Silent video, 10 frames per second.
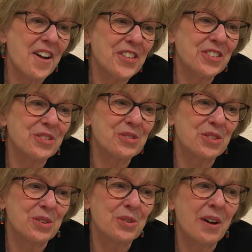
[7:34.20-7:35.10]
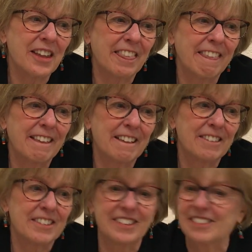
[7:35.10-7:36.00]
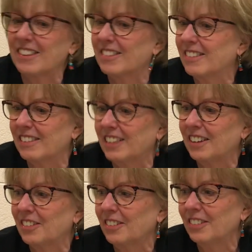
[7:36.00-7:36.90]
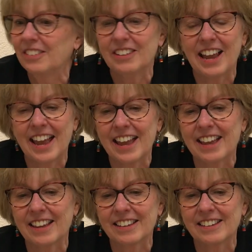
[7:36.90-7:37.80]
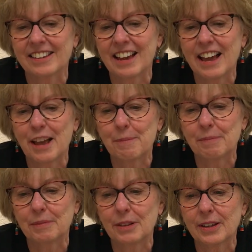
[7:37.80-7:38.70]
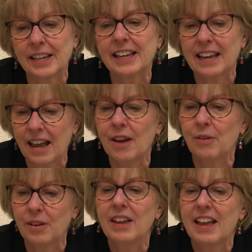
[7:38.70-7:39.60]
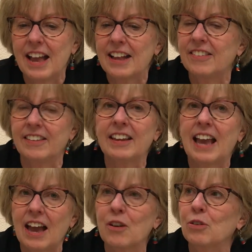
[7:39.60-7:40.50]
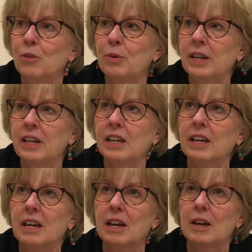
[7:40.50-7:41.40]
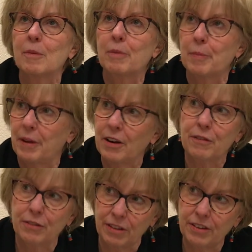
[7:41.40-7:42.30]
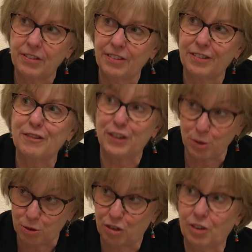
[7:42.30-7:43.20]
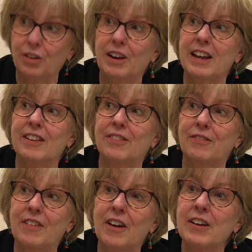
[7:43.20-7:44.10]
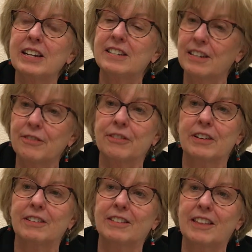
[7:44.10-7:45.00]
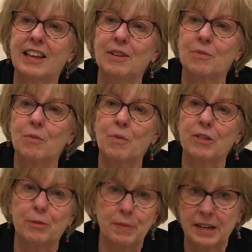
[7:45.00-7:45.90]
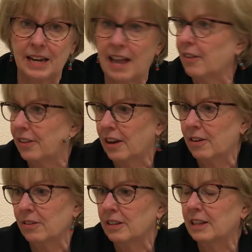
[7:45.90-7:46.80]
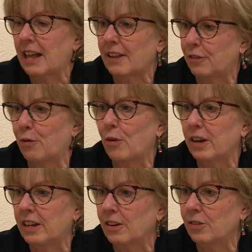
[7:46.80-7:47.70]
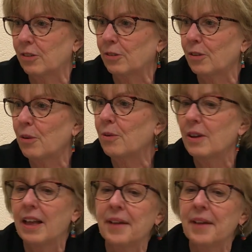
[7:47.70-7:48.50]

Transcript: Also, too, I think success as a leader, and looking now and seeing how do we prepare for this future. It's very different than what's been in healthcare in the last 40 years or so,